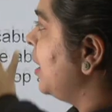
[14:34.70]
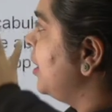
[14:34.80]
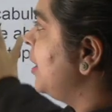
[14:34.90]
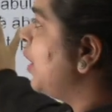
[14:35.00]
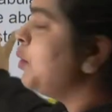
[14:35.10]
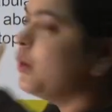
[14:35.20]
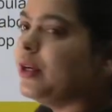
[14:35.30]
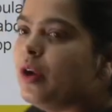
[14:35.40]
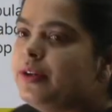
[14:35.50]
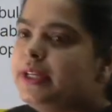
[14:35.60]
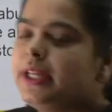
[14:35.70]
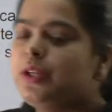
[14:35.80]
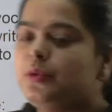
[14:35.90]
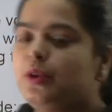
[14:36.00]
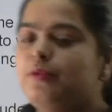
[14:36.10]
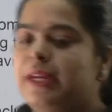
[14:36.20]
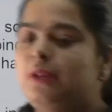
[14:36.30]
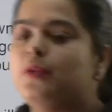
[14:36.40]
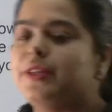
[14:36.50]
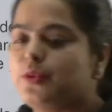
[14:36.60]
now you are already well
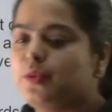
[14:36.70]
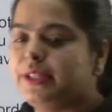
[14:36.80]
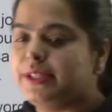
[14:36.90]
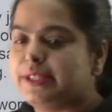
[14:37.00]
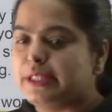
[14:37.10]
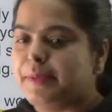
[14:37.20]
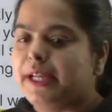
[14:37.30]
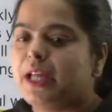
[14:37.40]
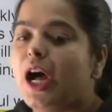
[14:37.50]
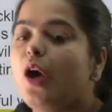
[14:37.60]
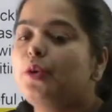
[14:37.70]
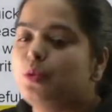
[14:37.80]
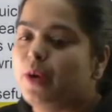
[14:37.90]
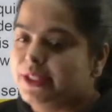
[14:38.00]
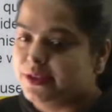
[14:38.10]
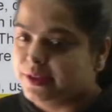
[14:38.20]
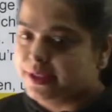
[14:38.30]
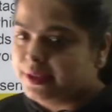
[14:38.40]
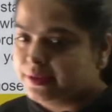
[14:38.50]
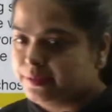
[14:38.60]
versed with this aspect. How to answer
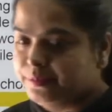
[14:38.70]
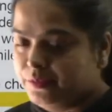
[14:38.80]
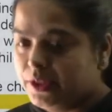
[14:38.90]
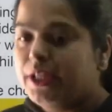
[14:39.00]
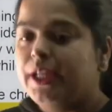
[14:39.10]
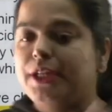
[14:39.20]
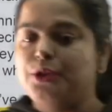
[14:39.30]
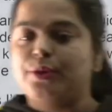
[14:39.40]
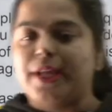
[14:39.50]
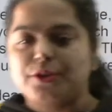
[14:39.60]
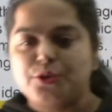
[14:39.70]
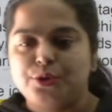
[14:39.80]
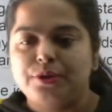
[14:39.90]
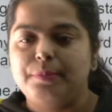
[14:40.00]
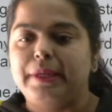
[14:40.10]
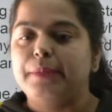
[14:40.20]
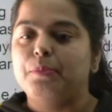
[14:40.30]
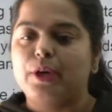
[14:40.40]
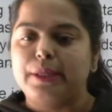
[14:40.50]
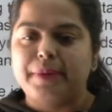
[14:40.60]
it? Introduction, main
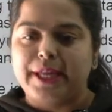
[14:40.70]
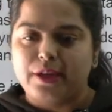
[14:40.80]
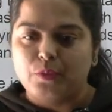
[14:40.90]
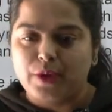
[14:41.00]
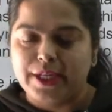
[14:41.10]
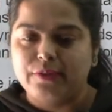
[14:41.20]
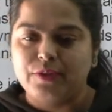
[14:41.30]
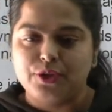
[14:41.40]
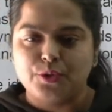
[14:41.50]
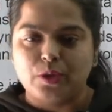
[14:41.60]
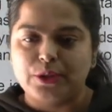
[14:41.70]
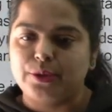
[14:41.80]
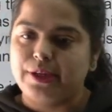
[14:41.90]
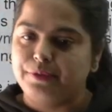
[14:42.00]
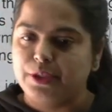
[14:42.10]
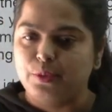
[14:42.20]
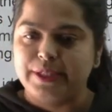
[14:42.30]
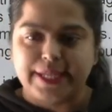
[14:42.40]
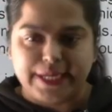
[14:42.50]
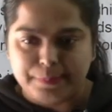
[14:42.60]
body para 1, which is also referred to
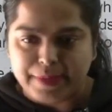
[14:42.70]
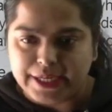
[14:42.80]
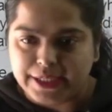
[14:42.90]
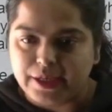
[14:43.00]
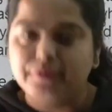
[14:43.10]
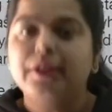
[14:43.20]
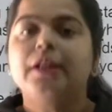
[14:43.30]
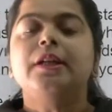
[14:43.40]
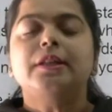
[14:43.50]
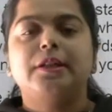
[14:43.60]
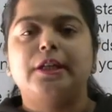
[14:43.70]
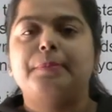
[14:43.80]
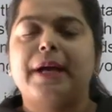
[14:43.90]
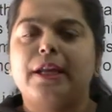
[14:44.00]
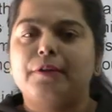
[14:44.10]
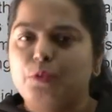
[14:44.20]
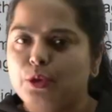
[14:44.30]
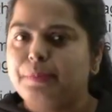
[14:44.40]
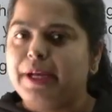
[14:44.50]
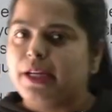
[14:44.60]
as second paragraph, third para,
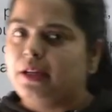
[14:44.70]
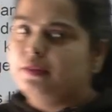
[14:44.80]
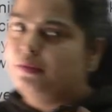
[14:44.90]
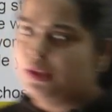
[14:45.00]
fourth para, which